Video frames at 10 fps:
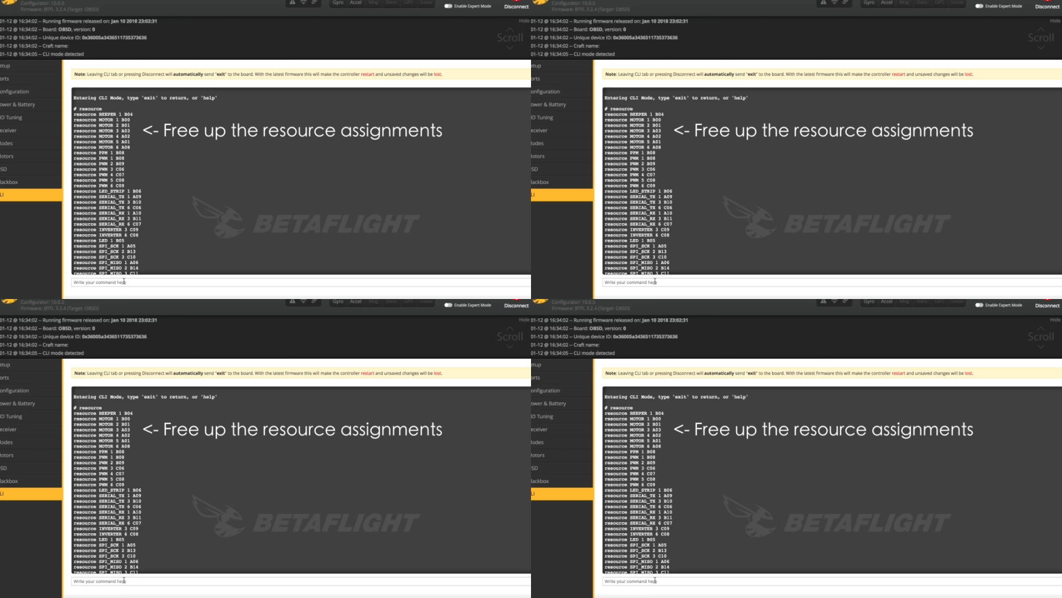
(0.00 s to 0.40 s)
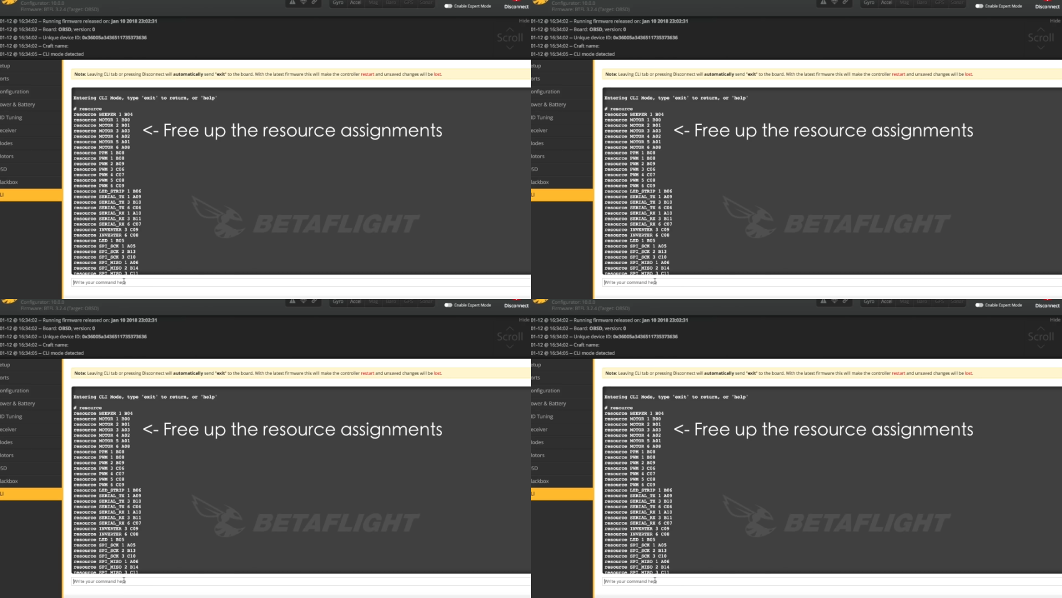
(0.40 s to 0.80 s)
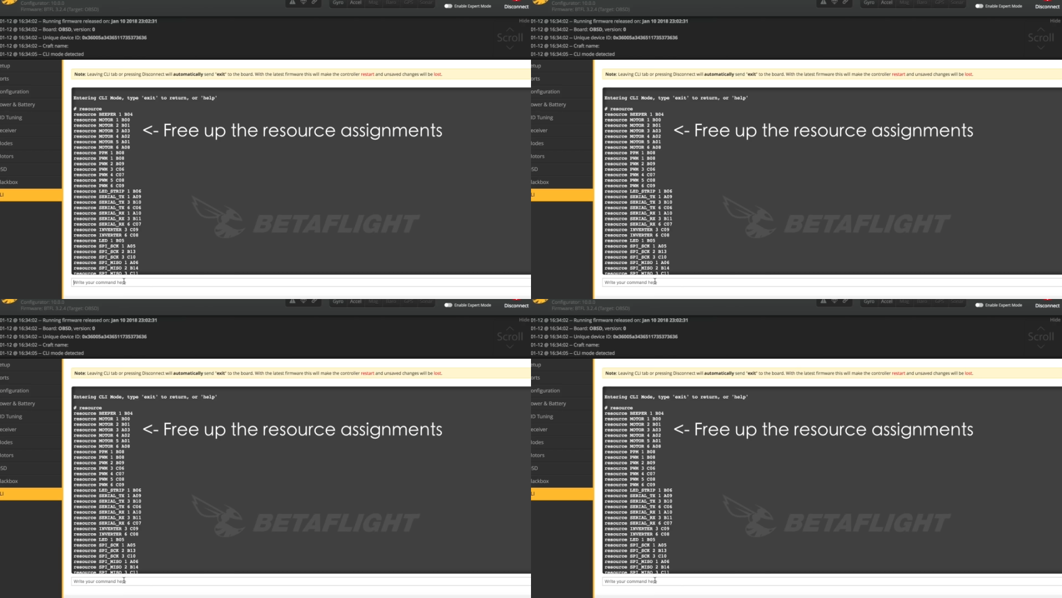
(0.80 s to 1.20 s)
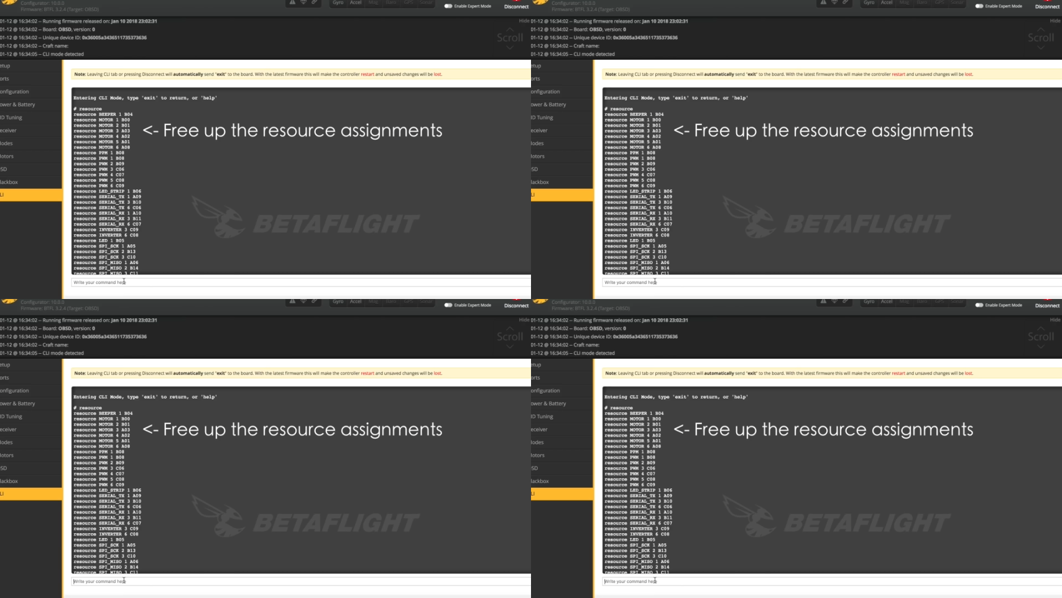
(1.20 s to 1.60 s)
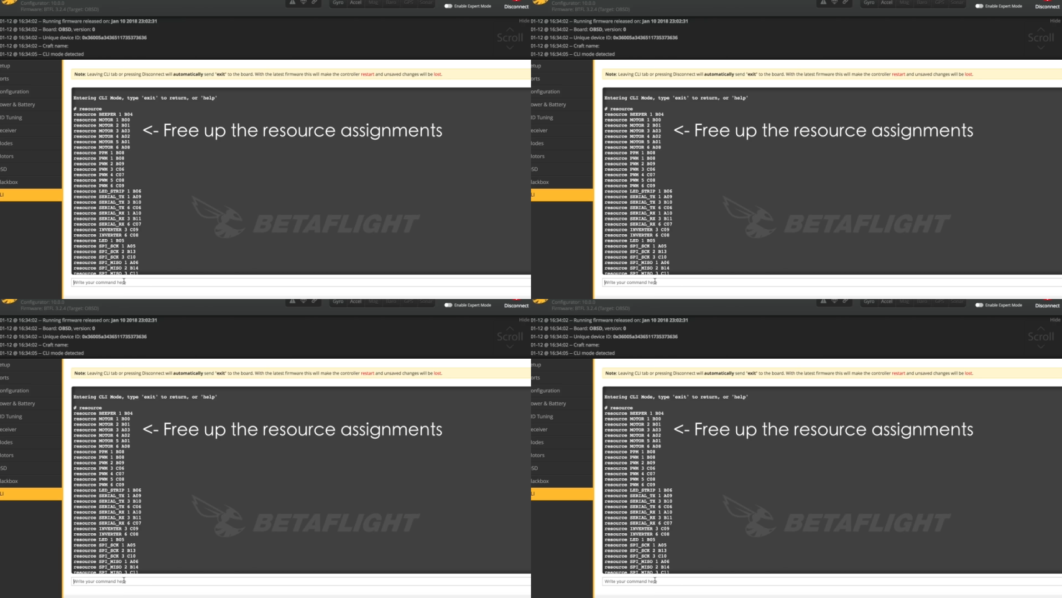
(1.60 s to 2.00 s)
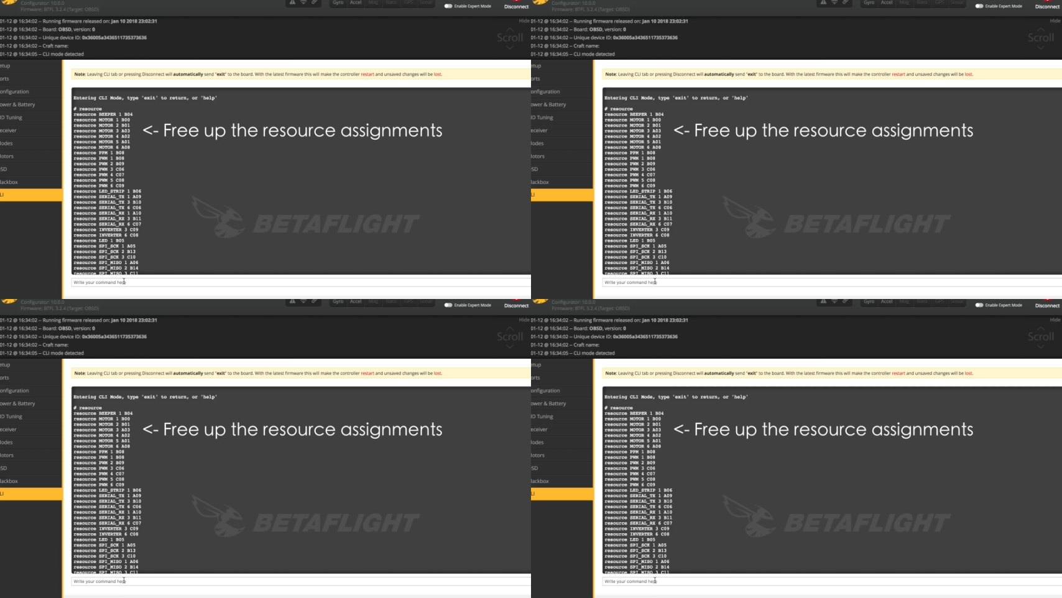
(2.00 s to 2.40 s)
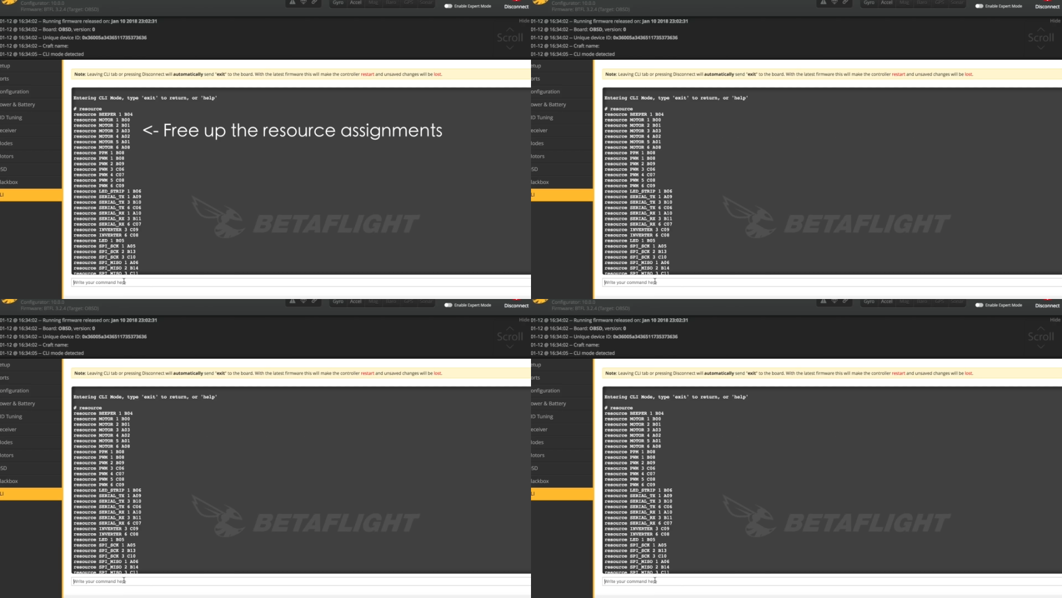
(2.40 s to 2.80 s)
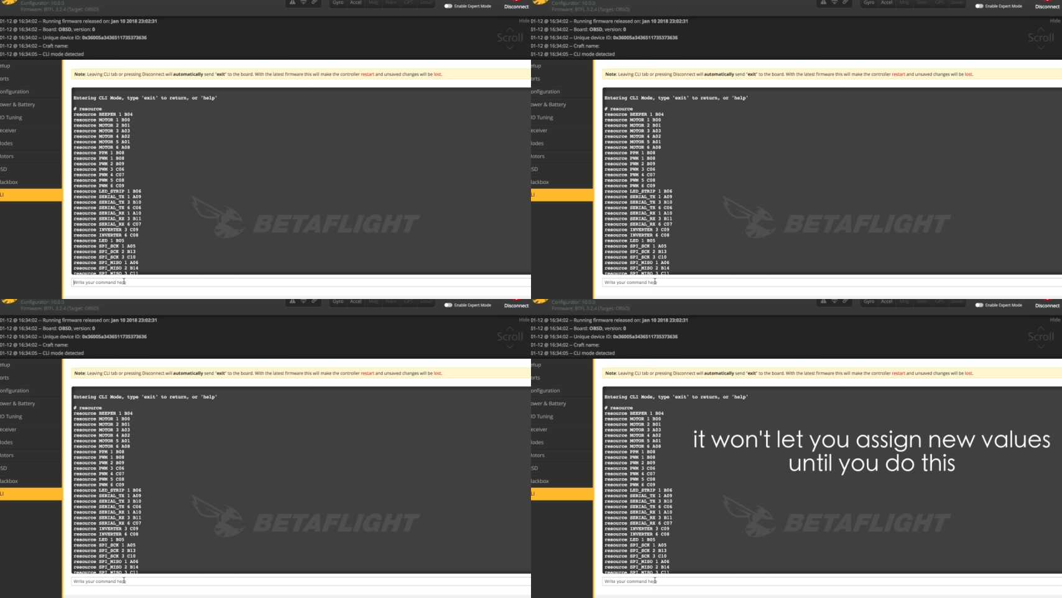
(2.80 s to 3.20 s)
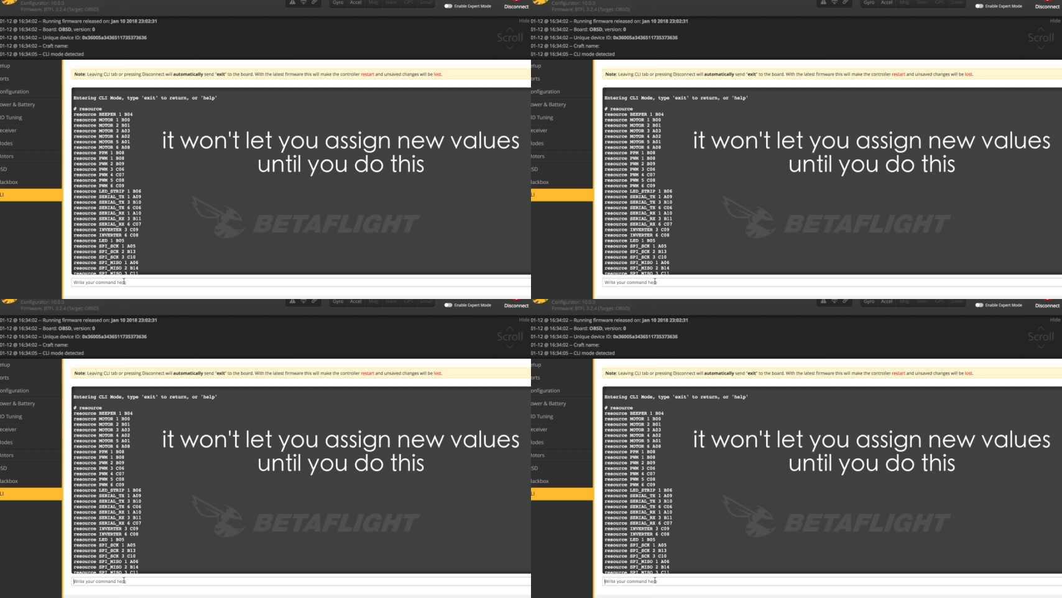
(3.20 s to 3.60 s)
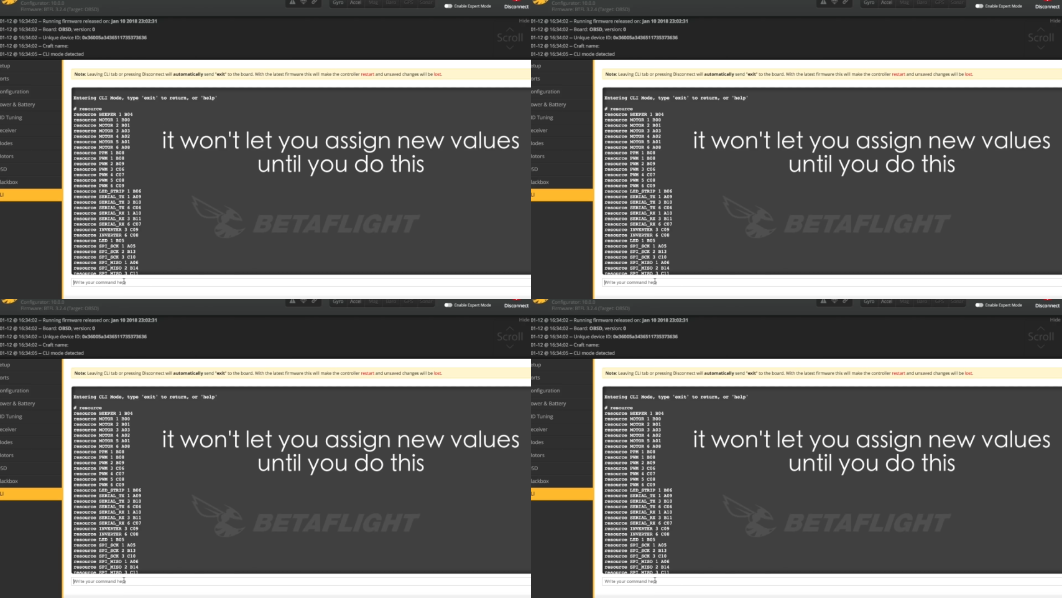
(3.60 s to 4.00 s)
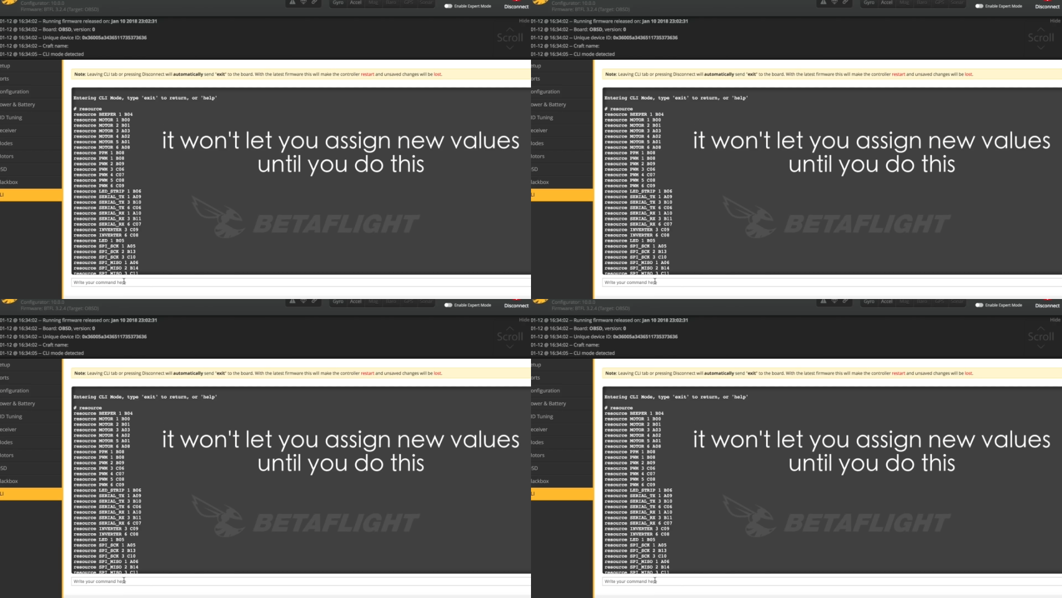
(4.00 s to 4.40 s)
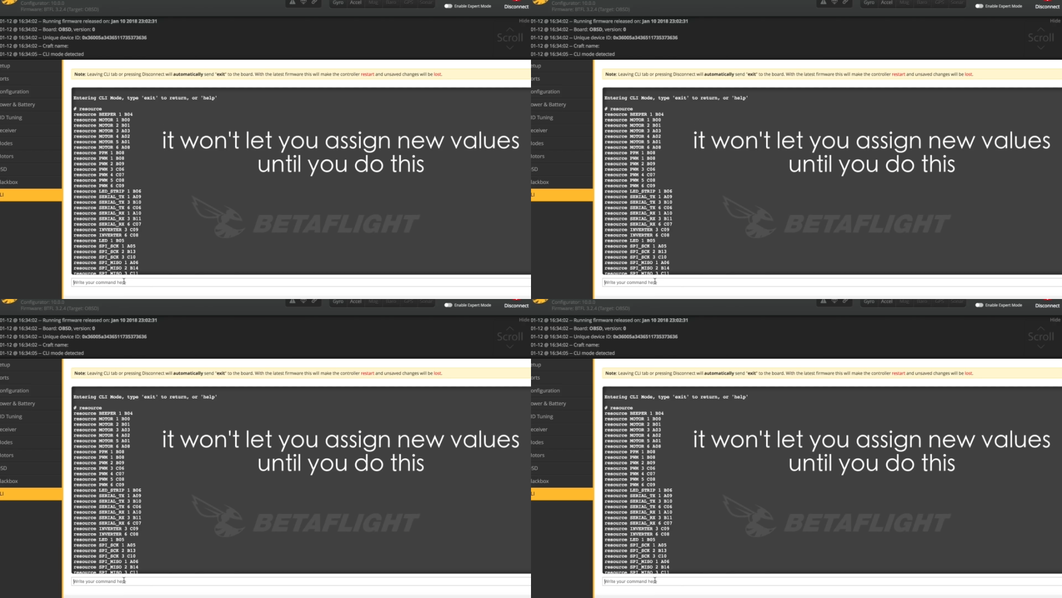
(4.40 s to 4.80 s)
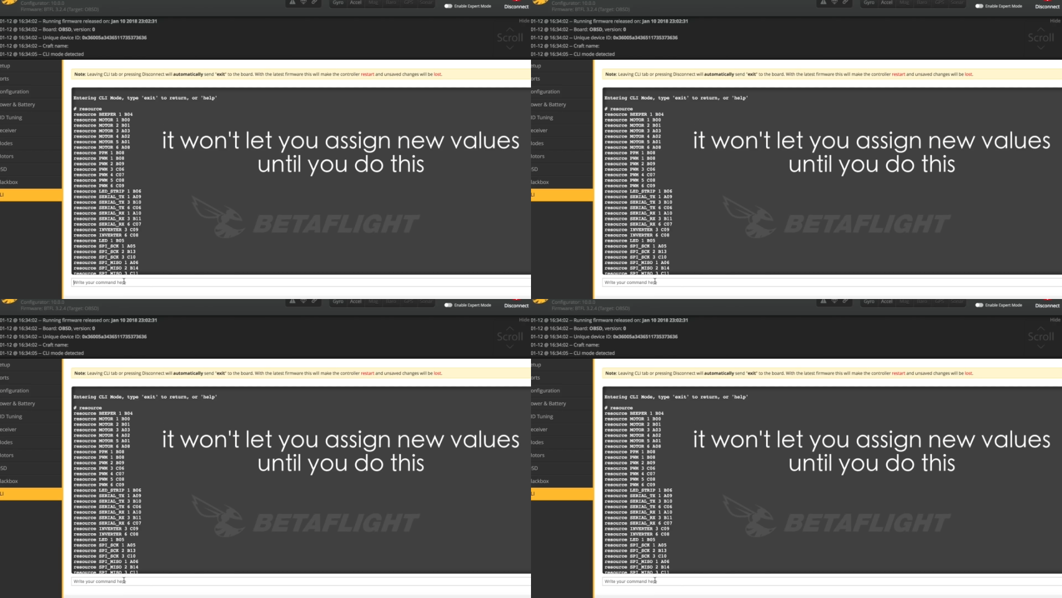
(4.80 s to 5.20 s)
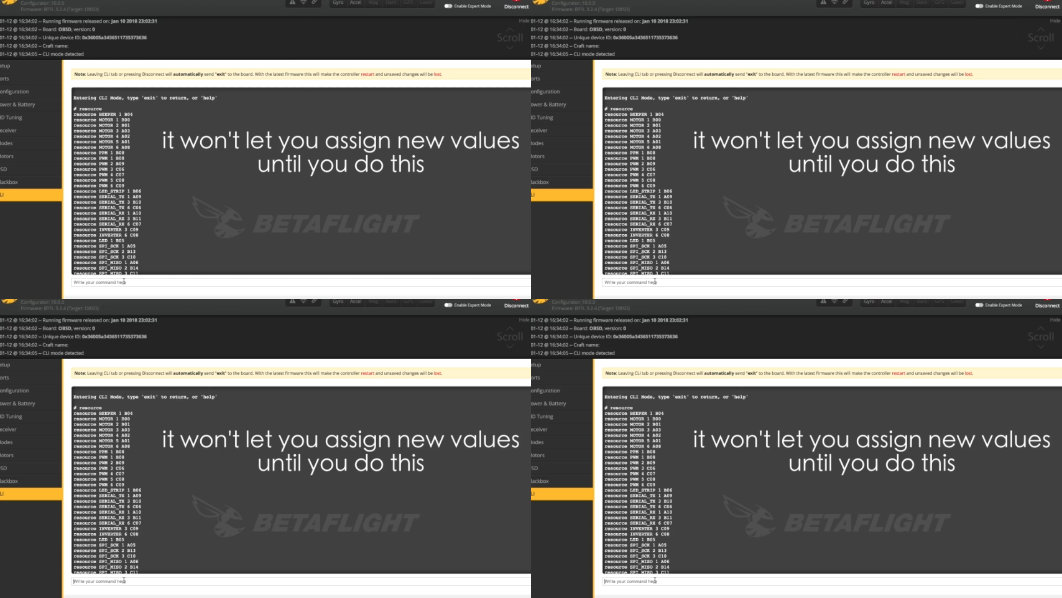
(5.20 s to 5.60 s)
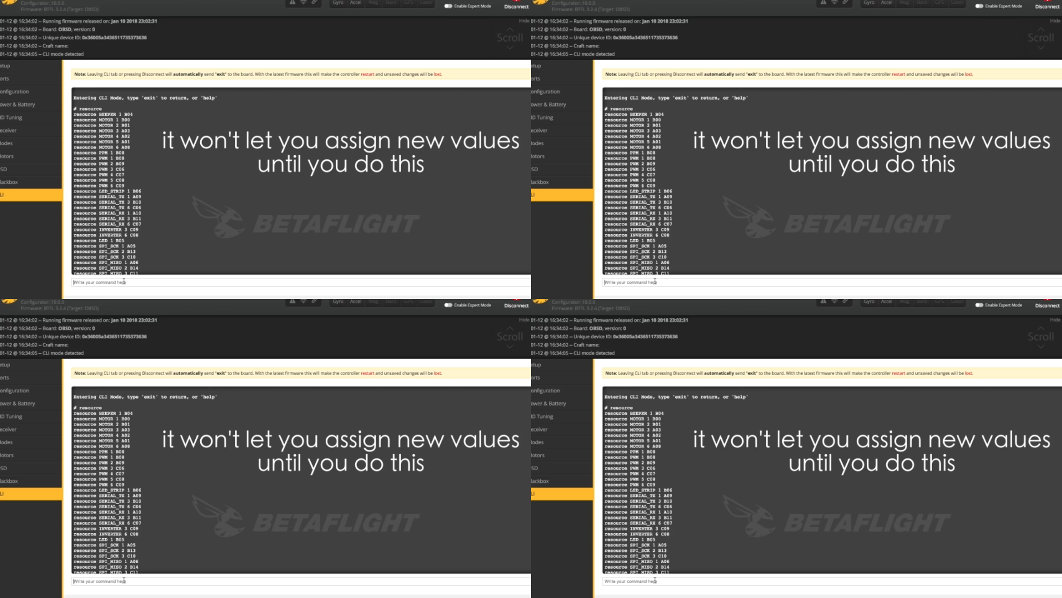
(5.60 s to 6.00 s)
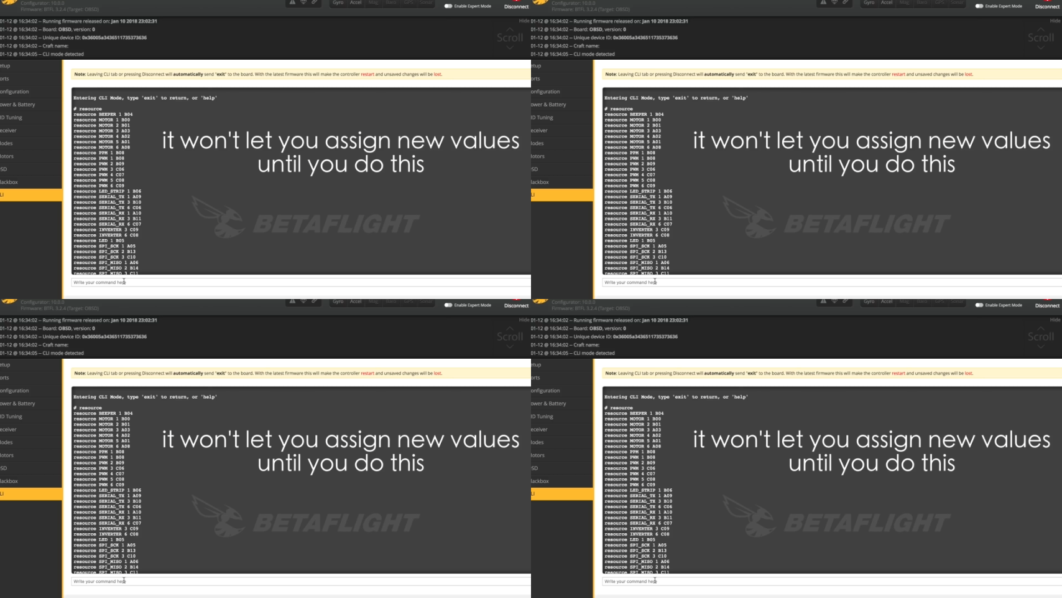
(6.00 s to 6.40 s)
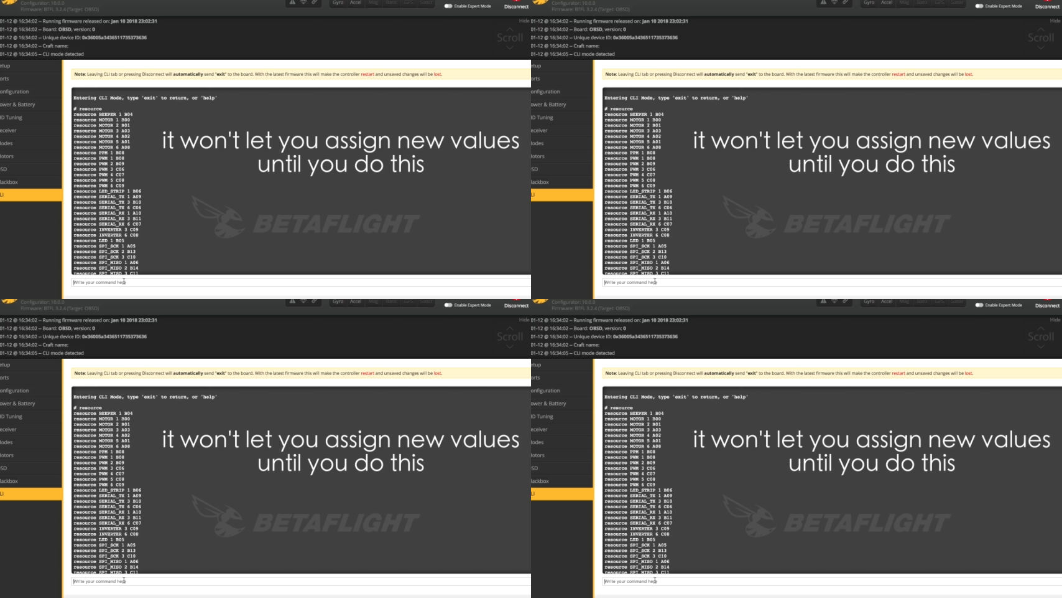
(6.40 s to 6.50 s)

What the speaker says: [unreadable: no face in view]